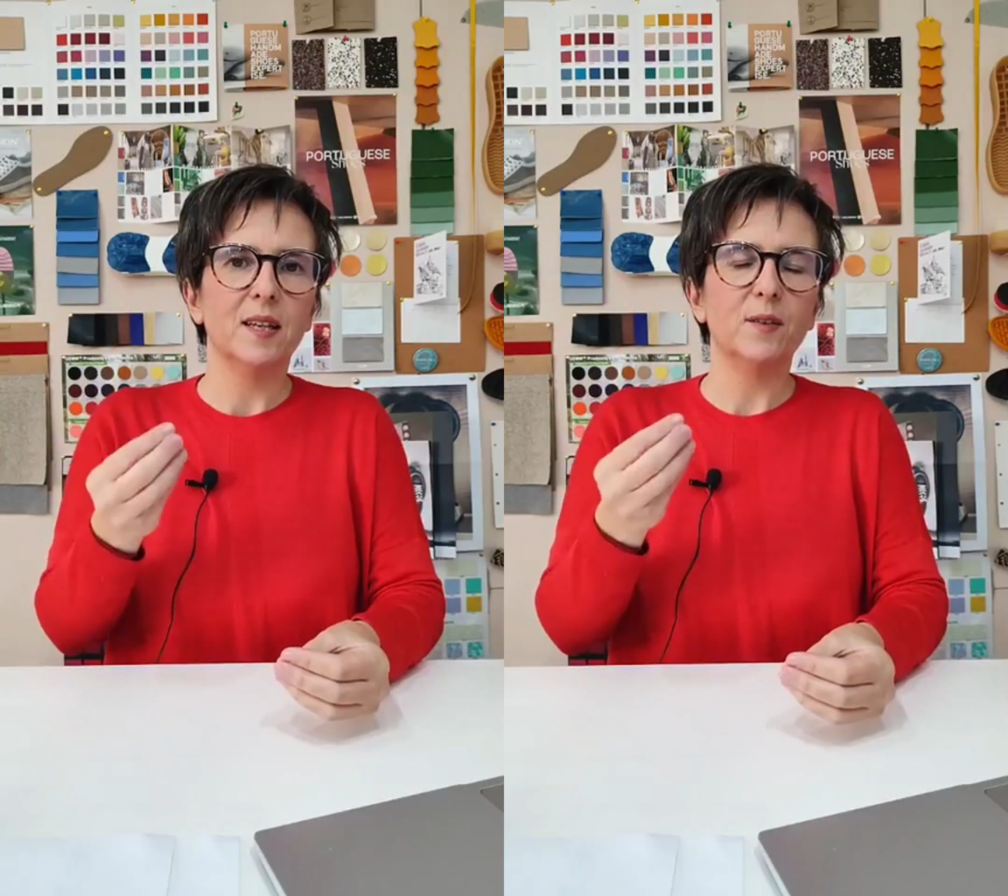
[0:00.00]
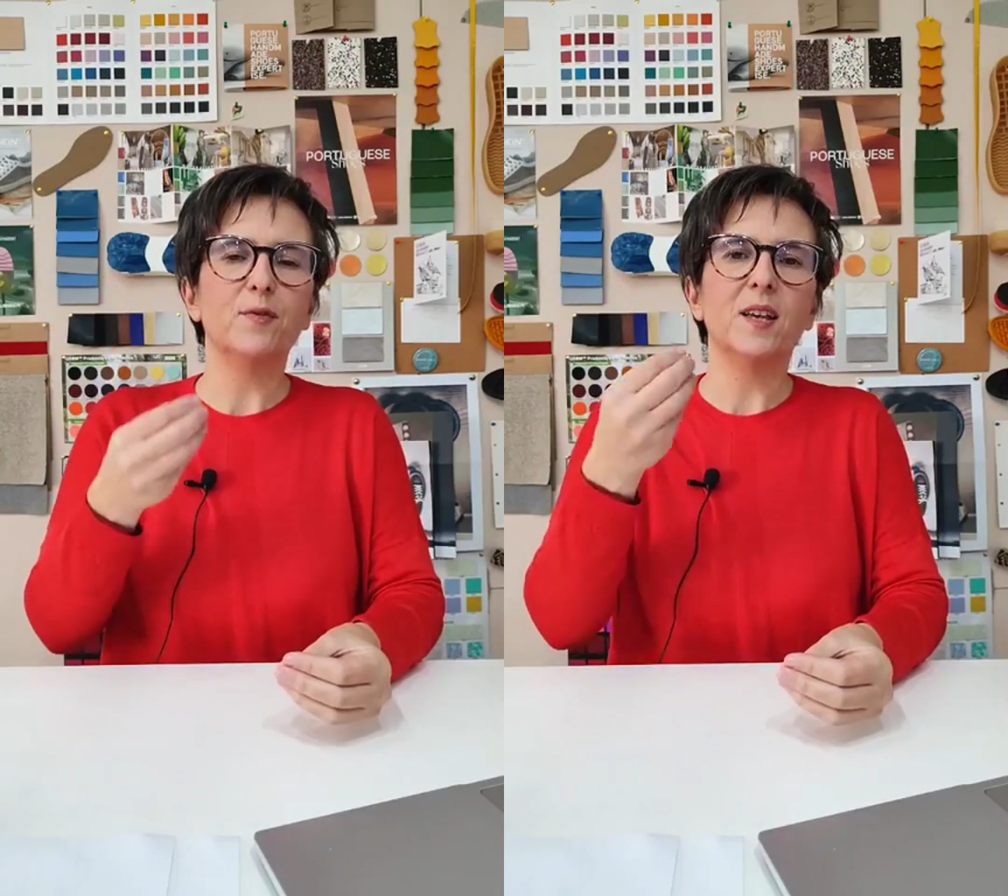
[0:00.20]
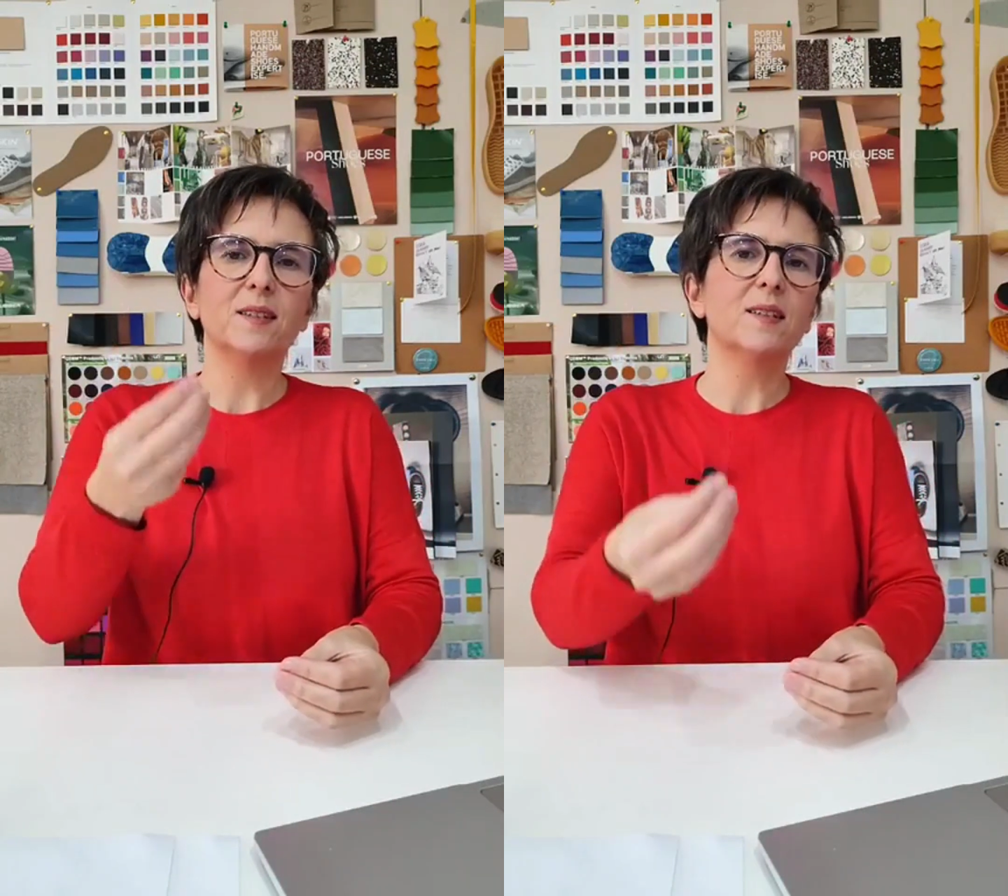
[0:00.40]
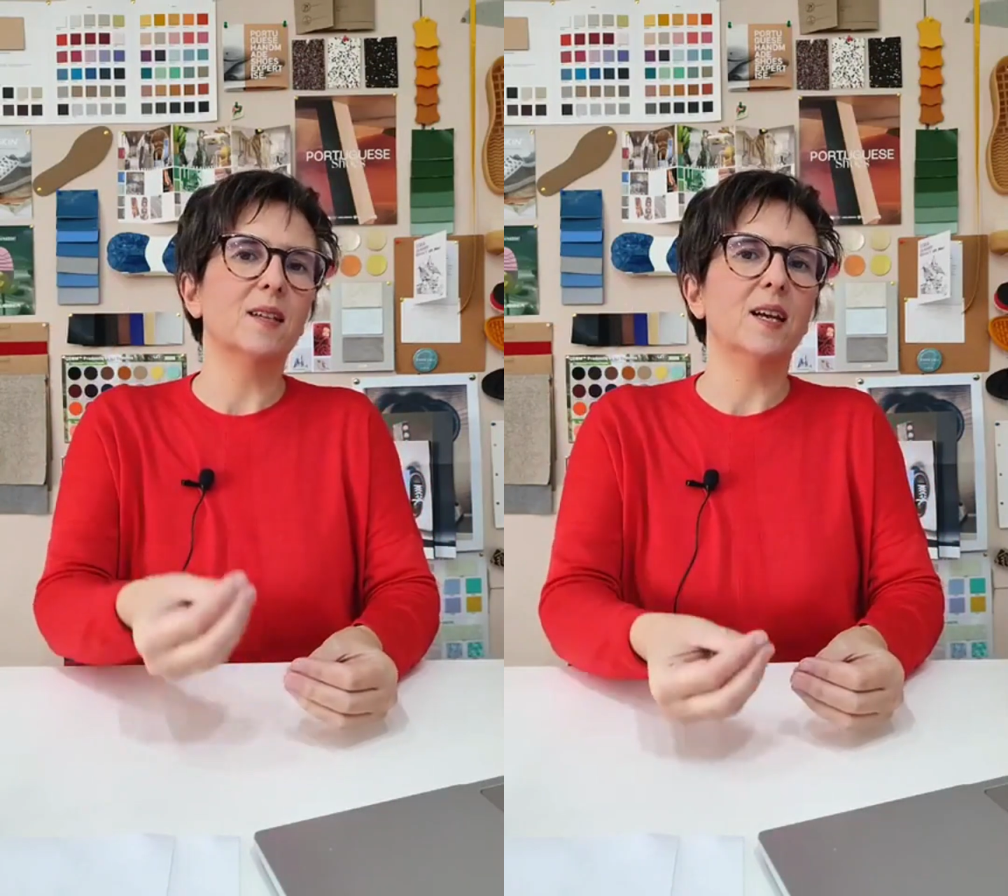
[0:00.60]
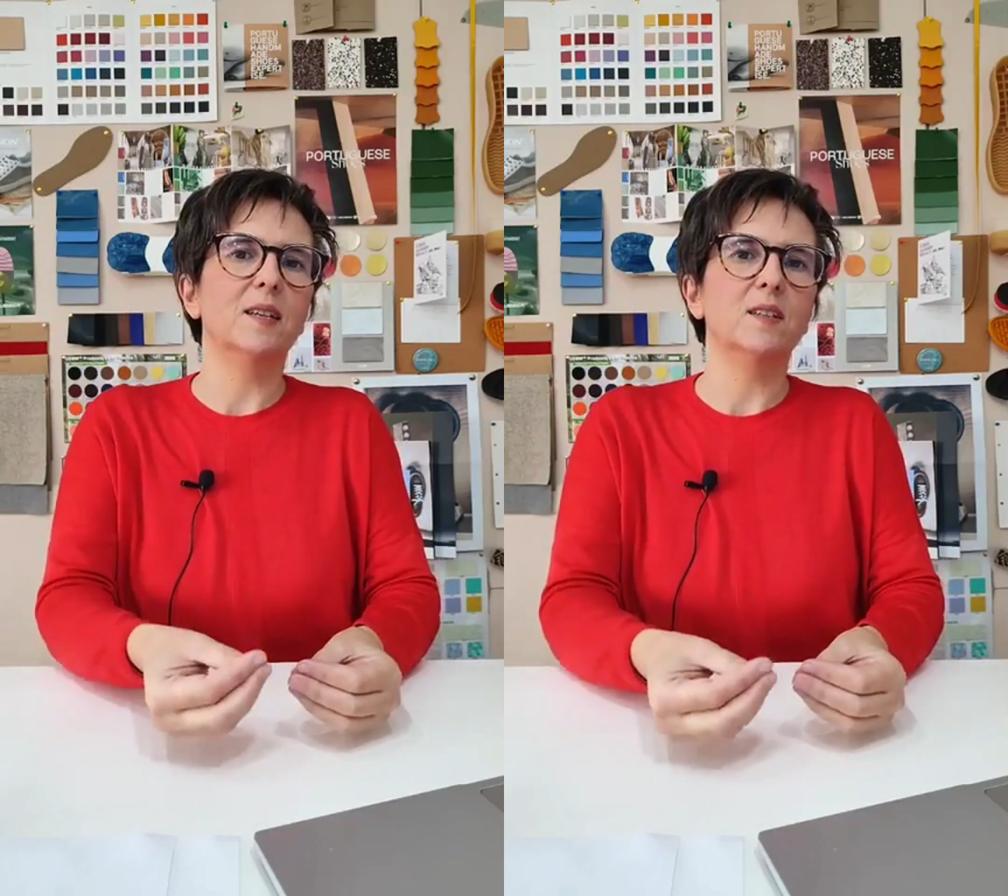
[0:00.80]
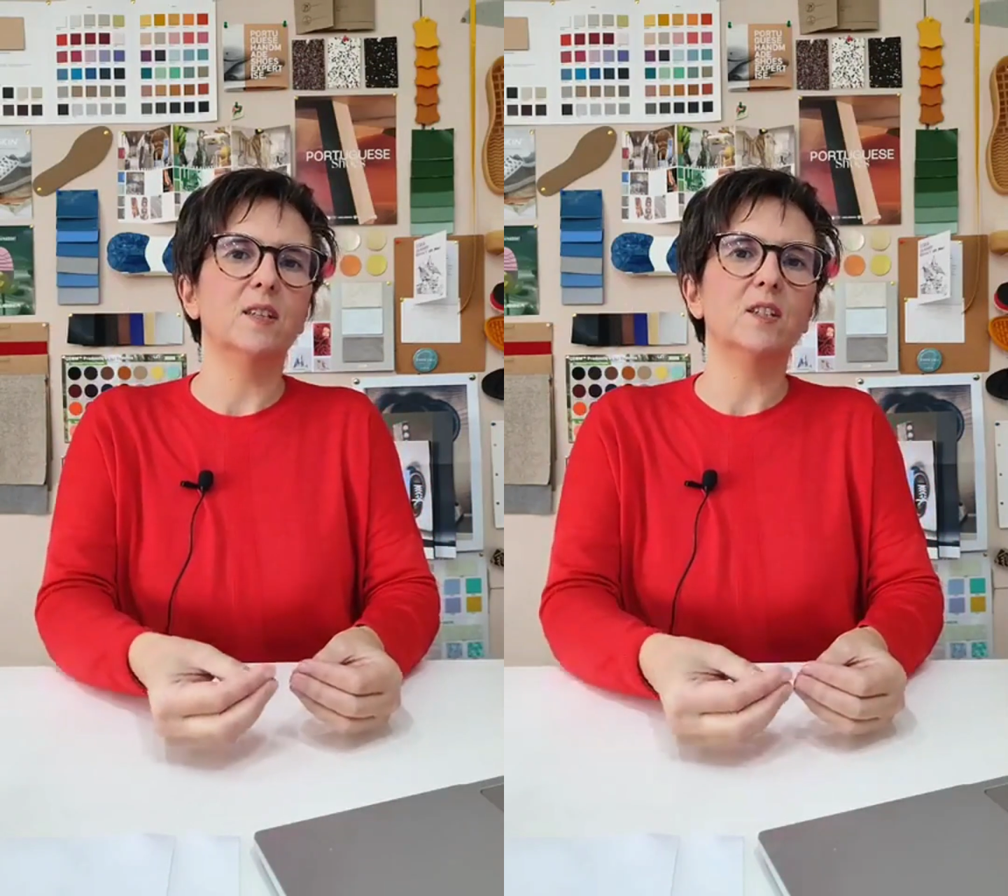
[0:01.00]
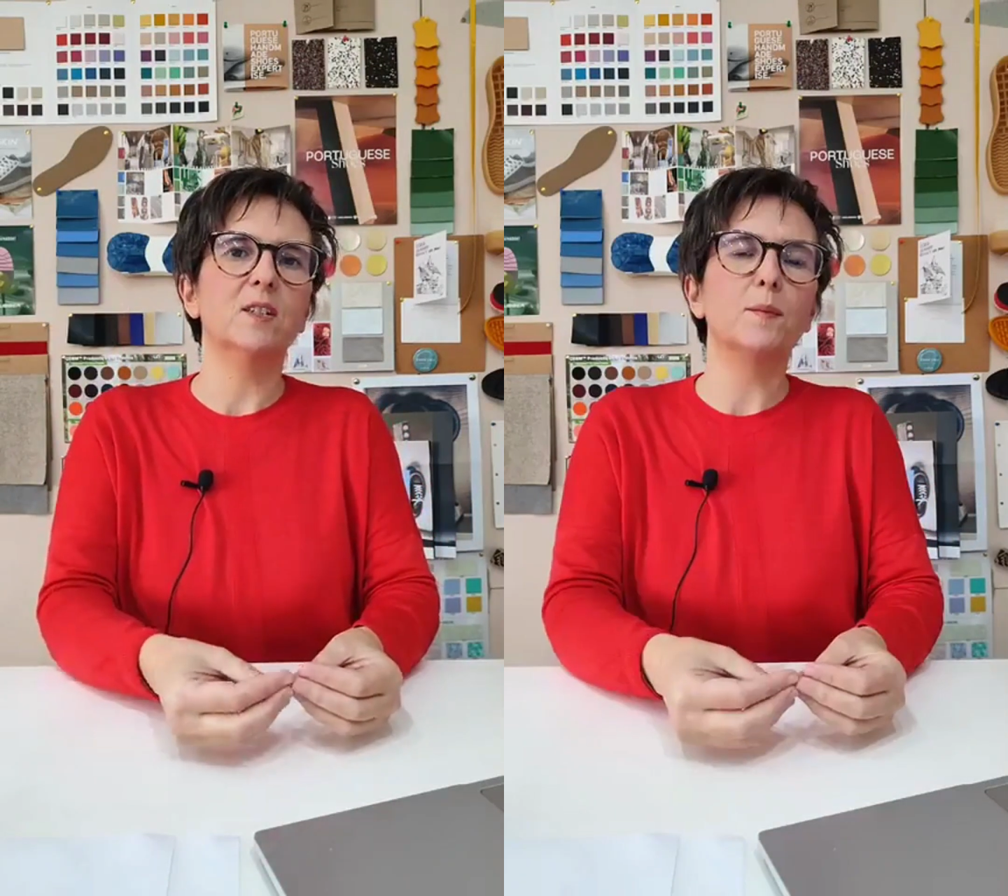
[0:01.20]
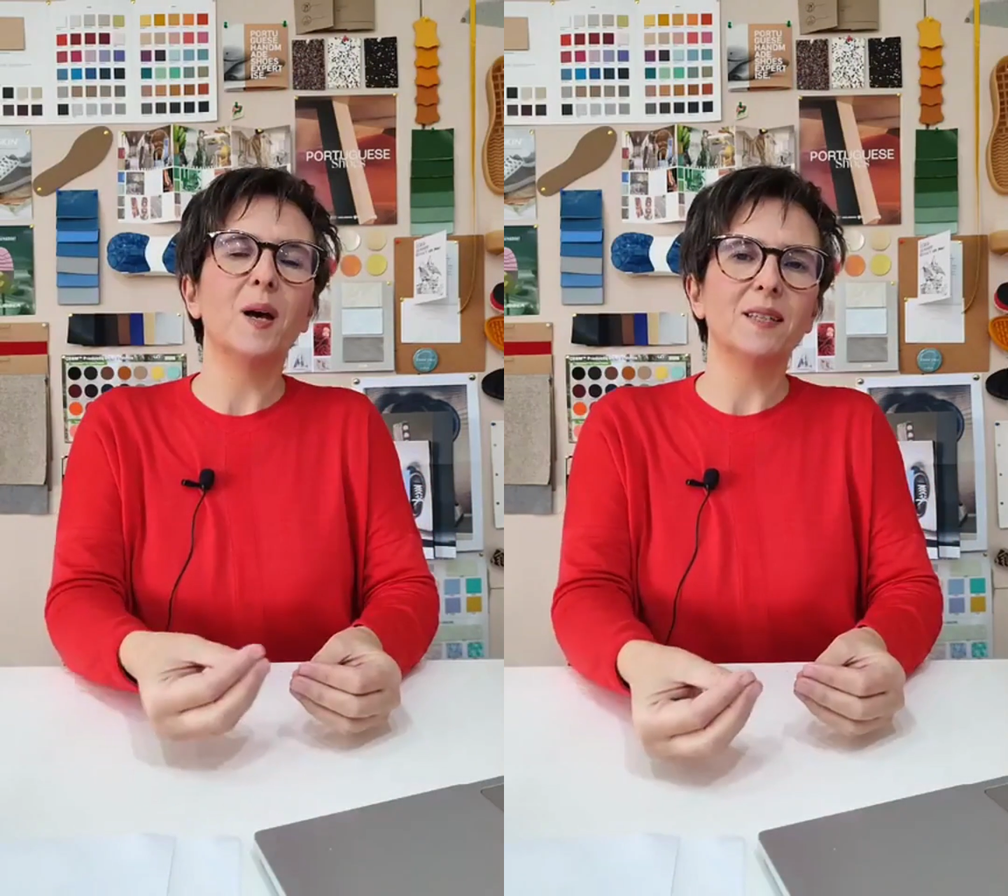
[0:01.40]
if that client is
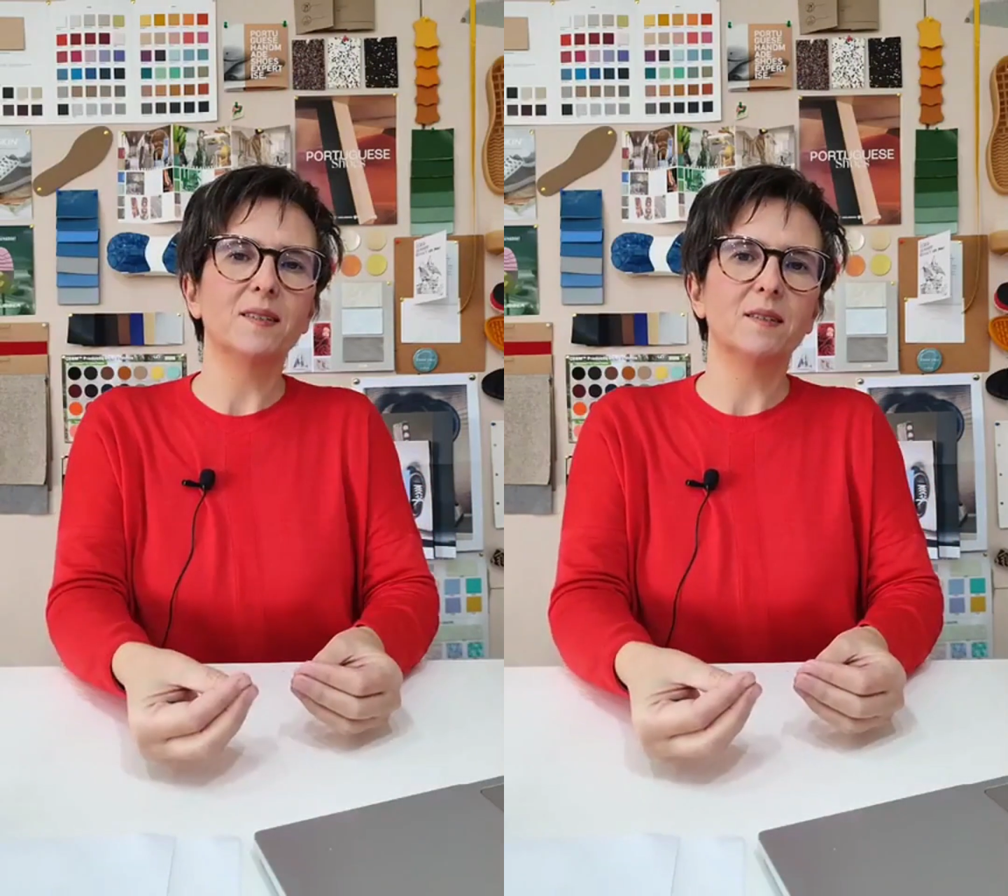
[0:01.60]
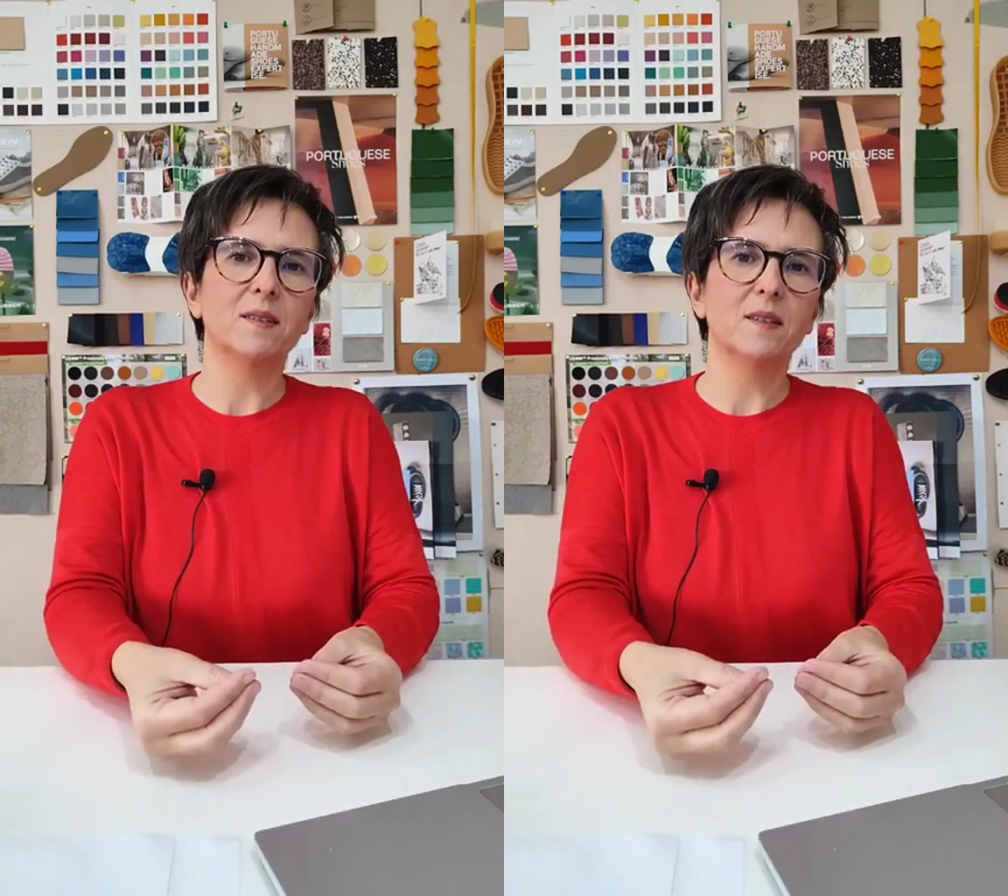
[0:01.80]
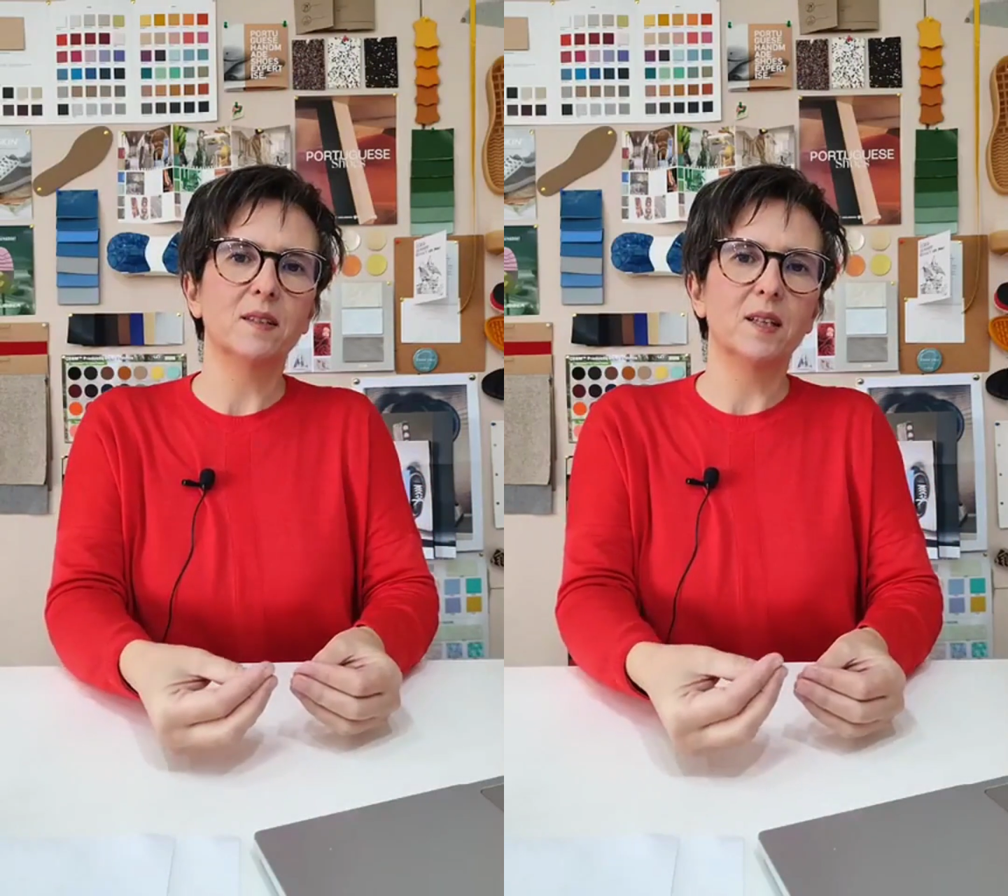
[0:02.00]
the best